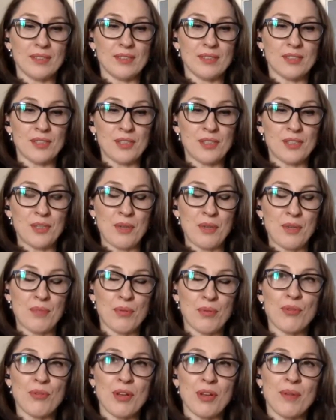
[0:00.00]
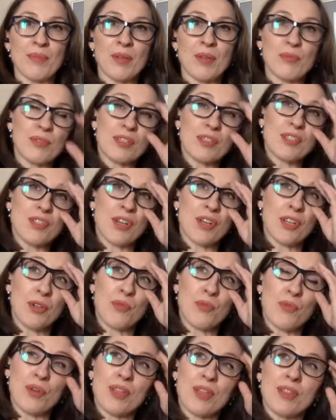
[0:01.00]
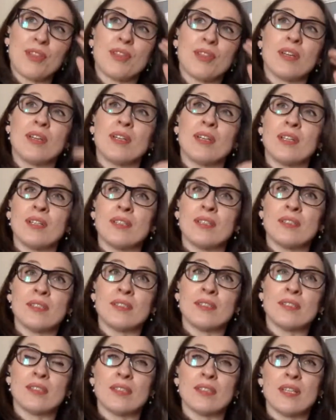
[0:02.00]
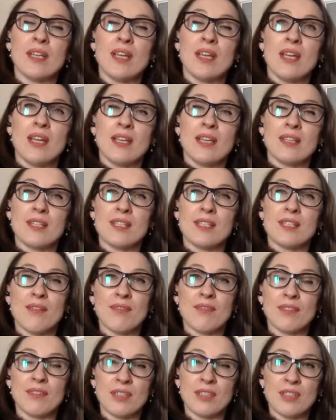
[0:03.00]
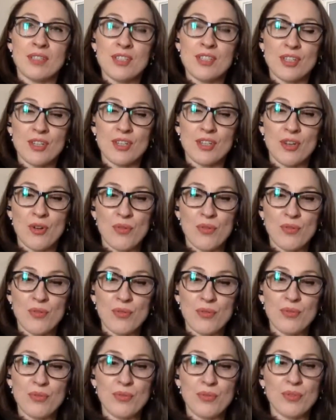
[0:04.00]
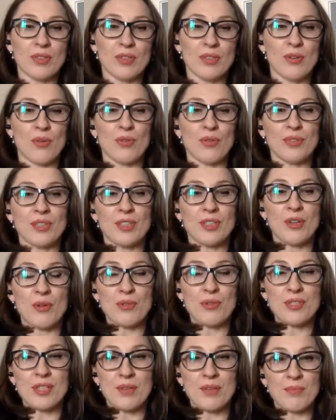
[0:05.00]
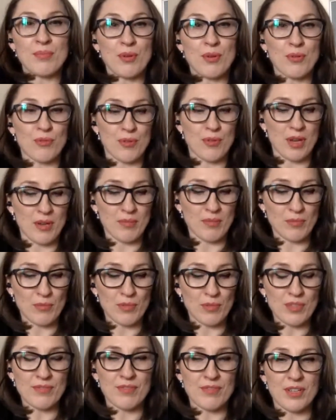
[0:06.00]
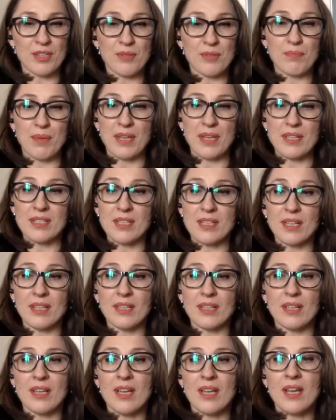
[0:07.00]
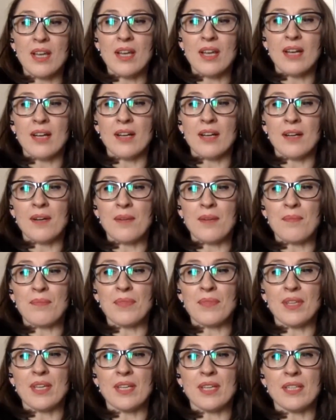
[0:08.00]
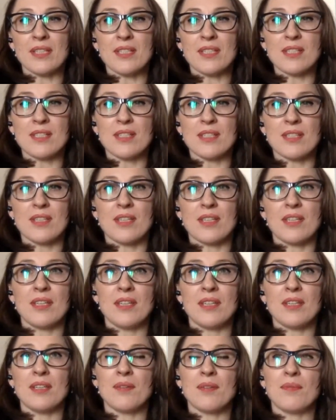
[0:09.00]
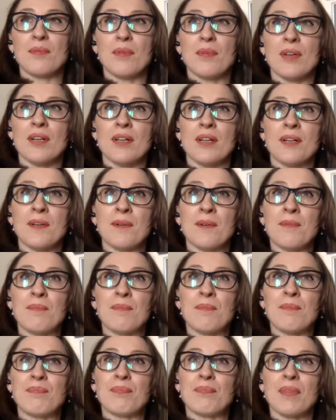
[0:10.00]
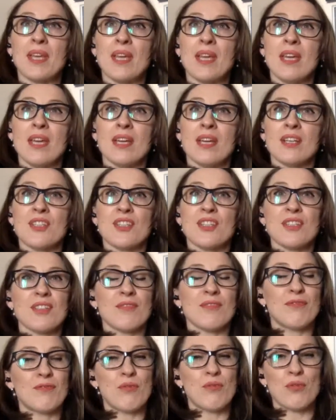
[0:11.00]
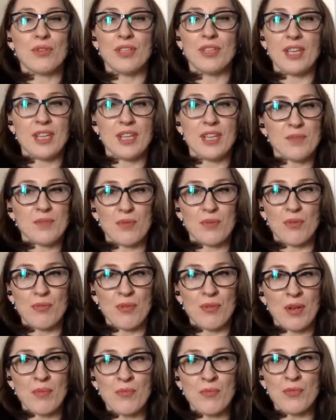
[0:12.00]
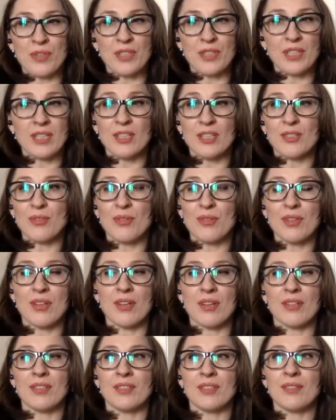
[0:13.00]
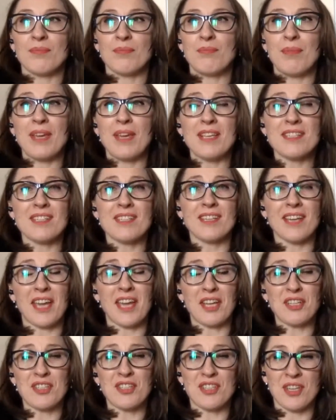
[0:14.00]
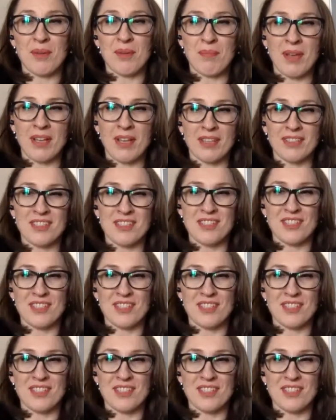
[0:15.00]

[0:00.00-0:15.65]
A program that we started with in 7 years ago, called the Go STEM program, was very basic. It's the just a 4 days program where they get to learn basic HTML and